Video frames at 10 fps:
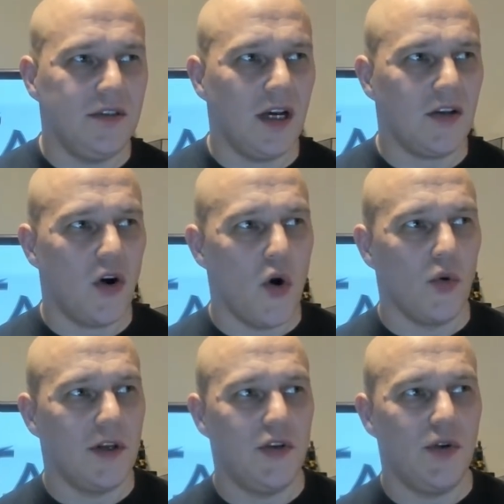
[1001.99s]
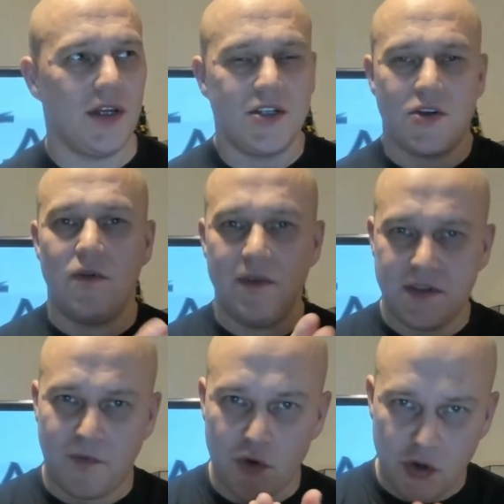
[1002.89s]
not only doing a service
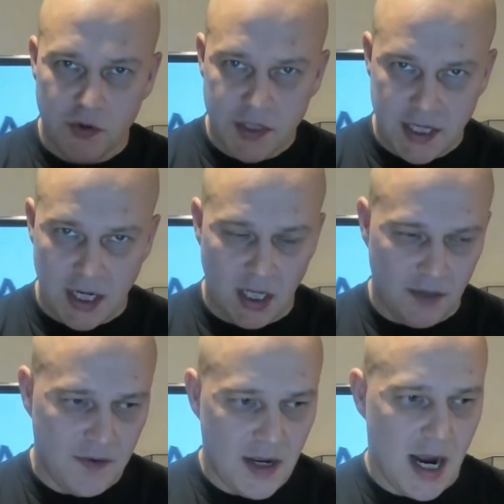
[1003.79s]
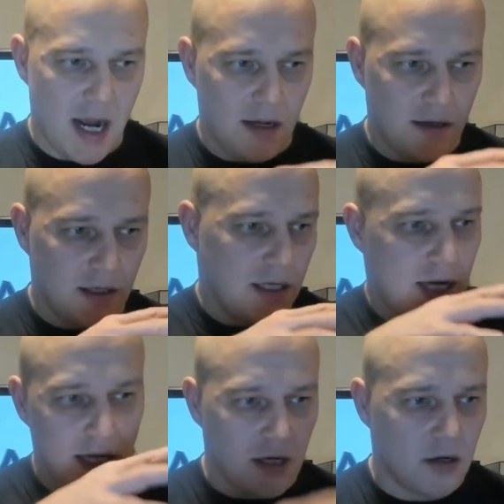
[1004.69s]
for yourself and
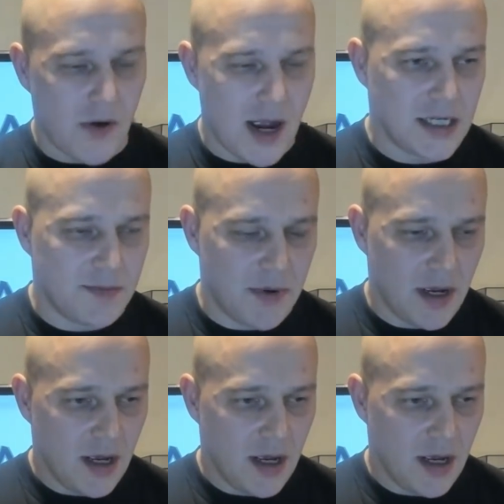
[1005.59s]
getting a grasp